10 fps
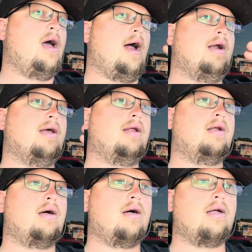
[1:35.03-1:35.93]
and then
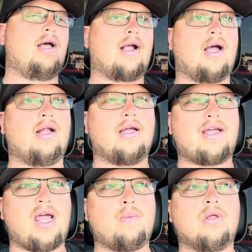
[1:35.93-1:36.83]
it
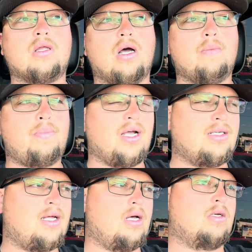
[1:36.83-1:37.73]
came with
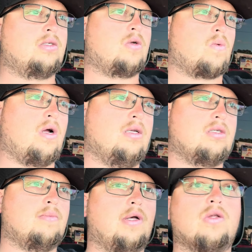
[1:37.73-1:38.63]
pigtails to run
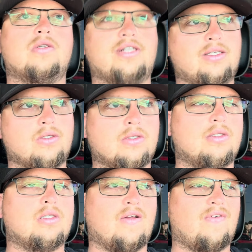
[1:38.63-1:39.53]
some other sensors
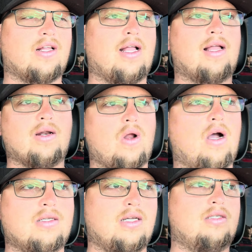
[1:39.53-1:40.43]
and stuff like that, like
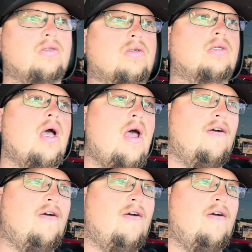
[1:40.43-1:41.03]
NOx sensors,